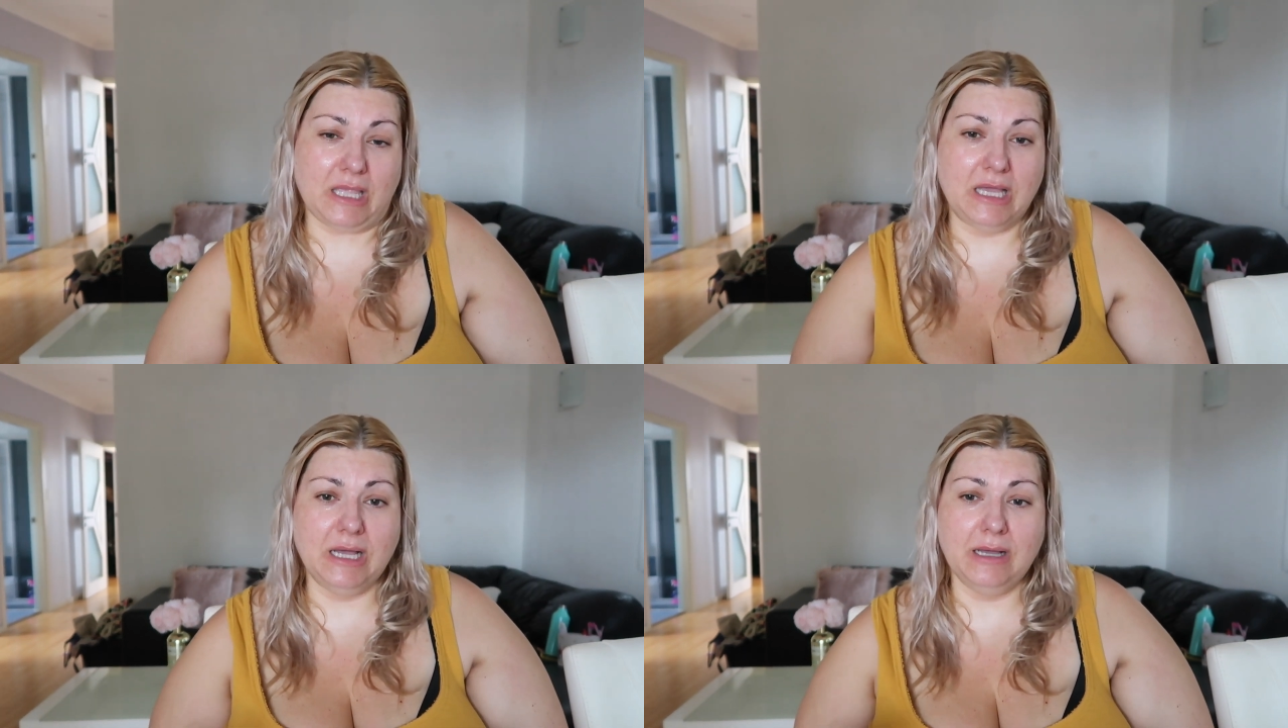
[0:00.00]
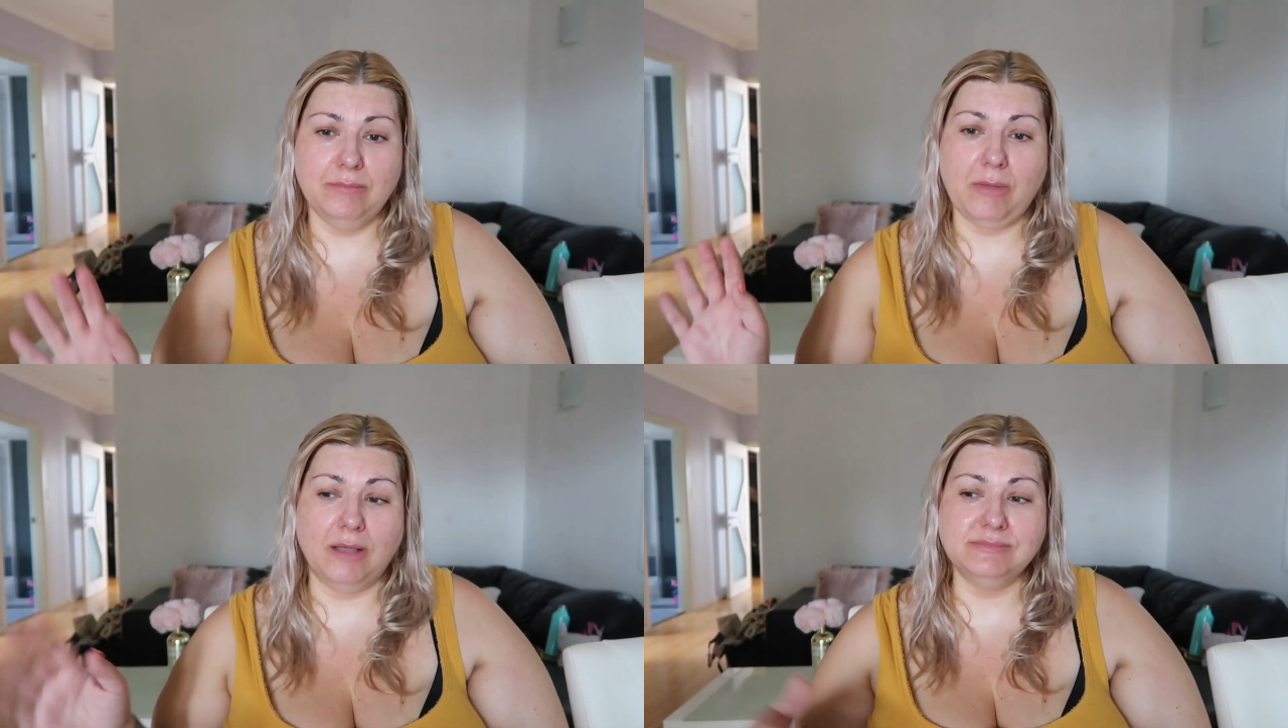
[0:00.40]

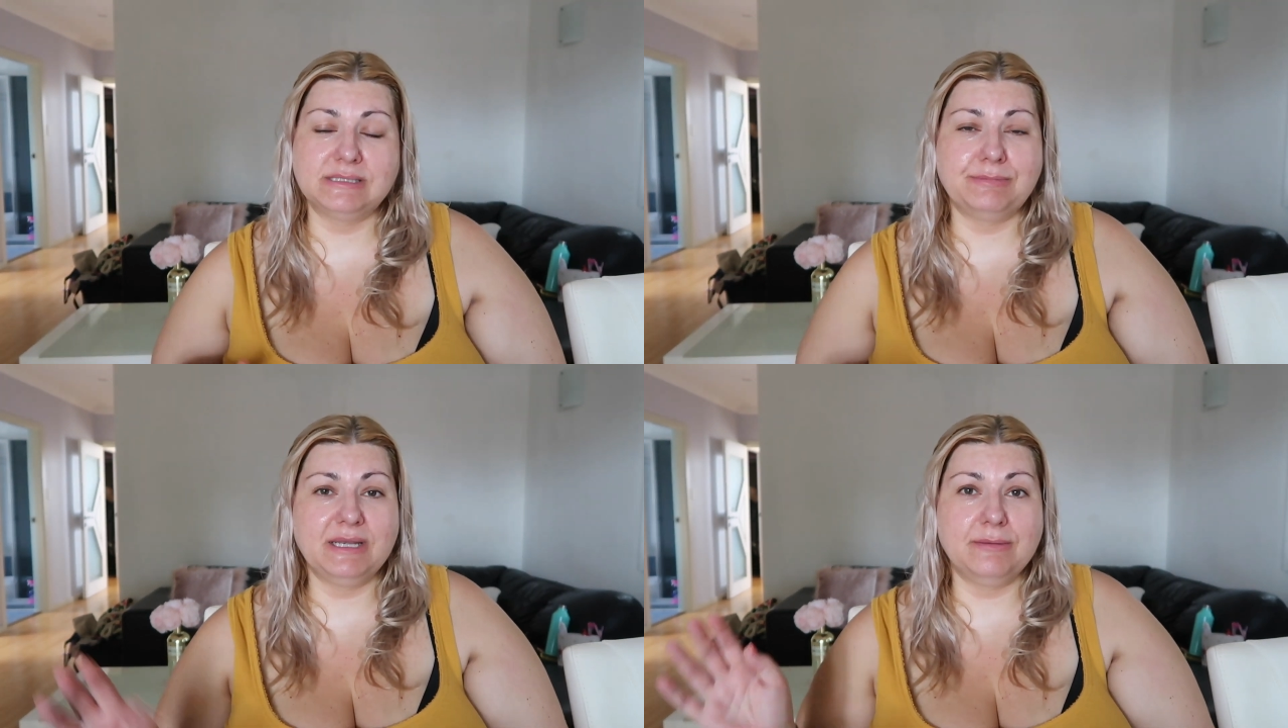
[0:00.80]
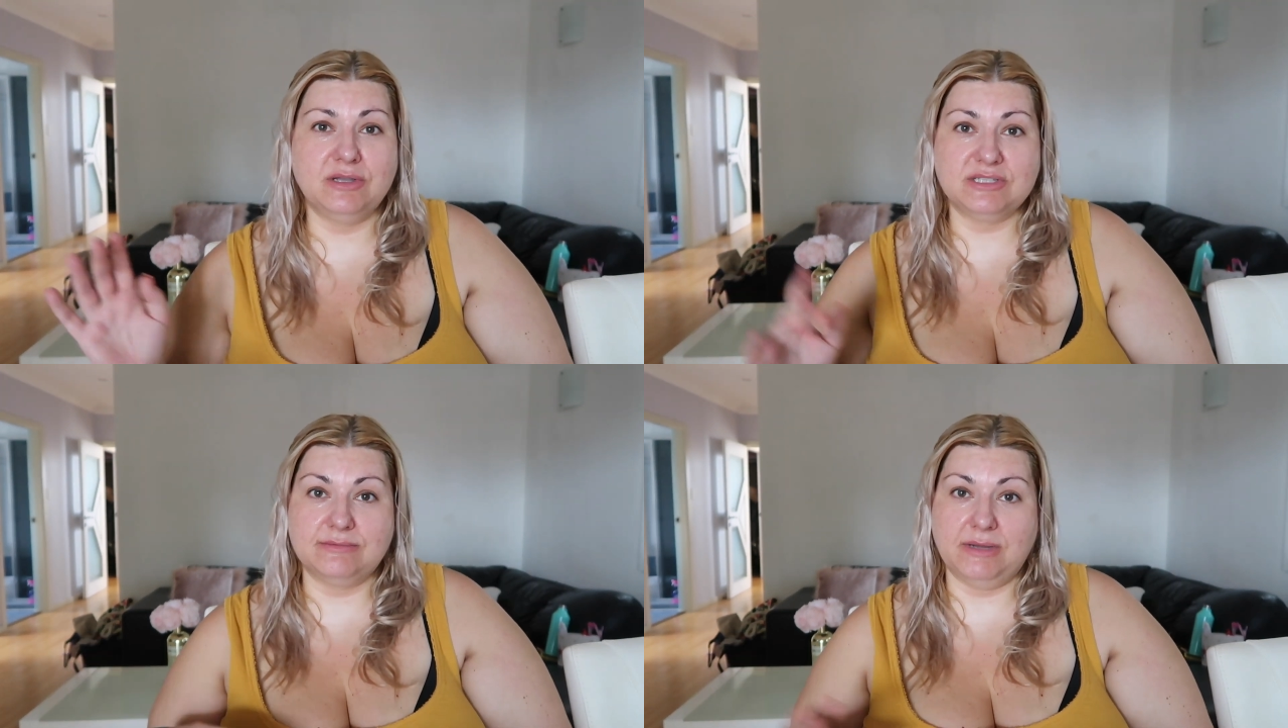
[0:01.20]
I'm spending
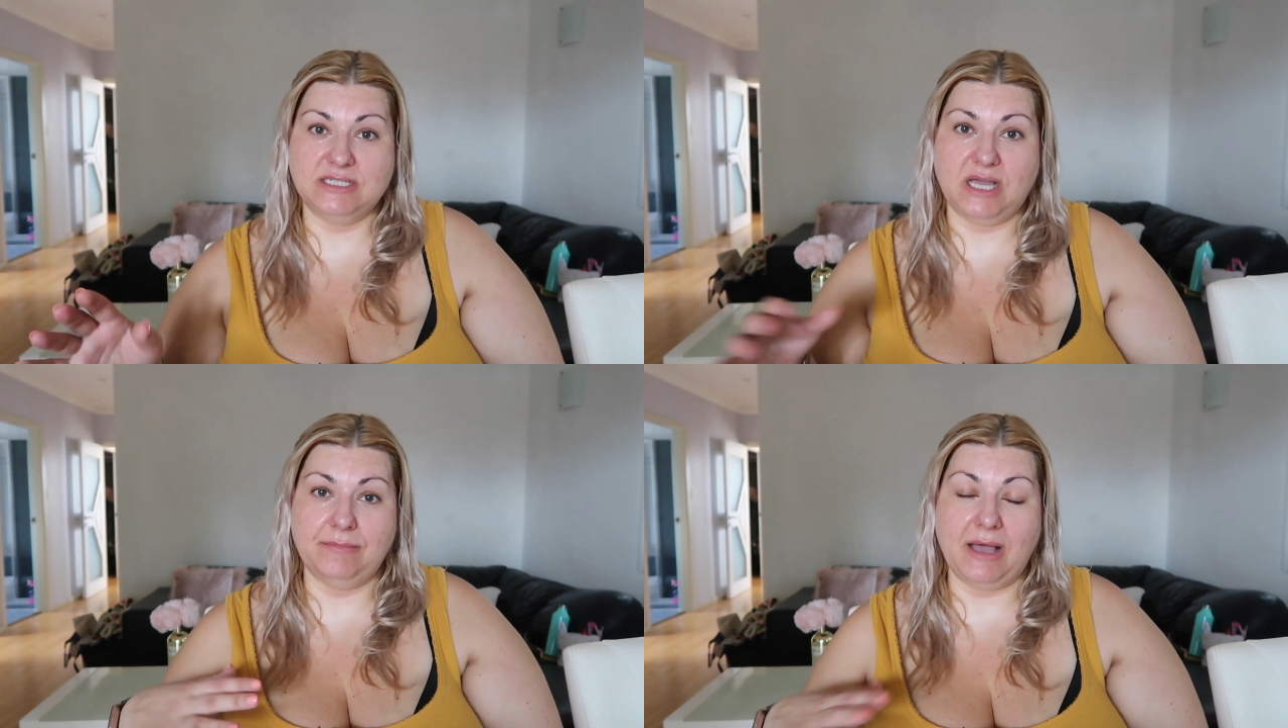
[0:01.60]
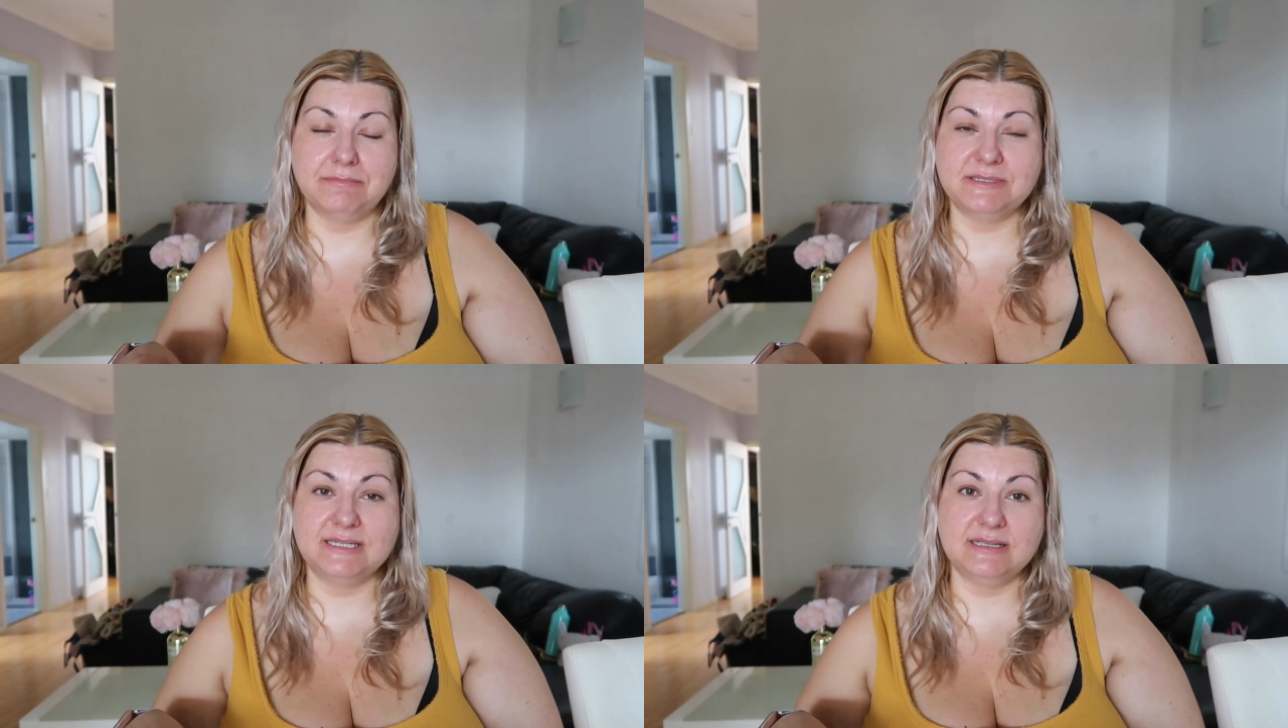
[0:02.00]
most of my time
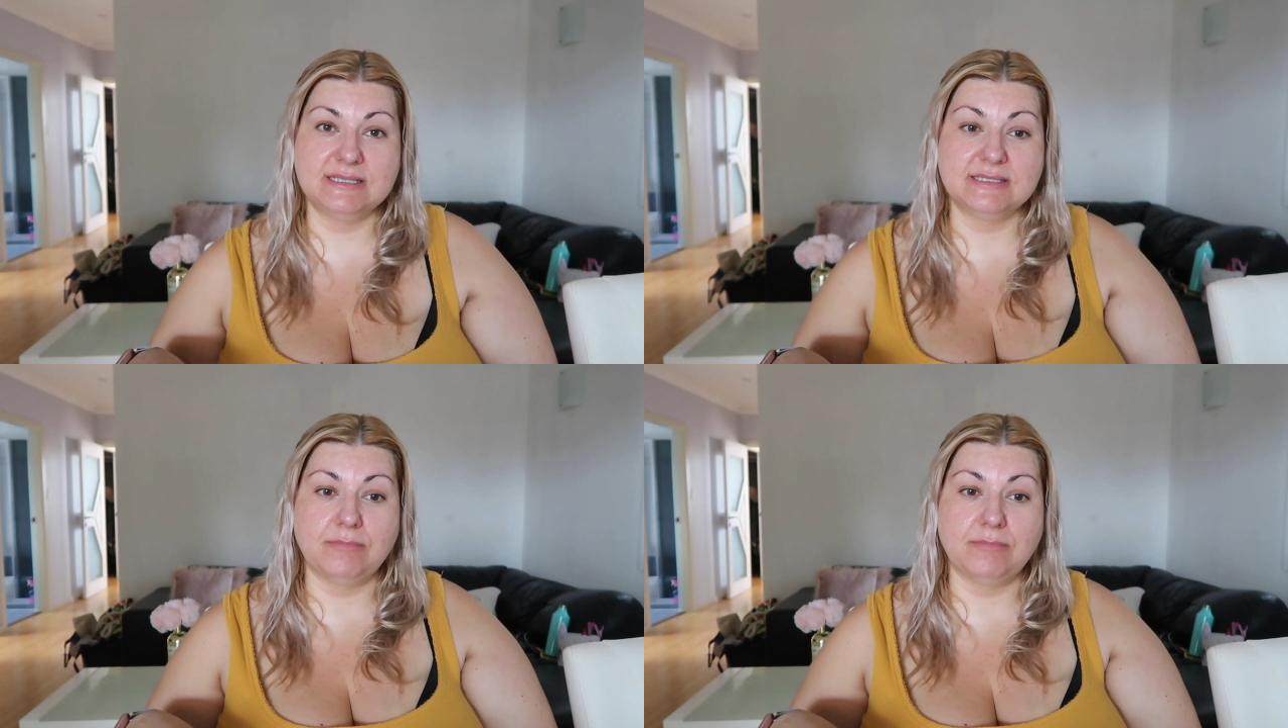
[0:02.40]
upstairs.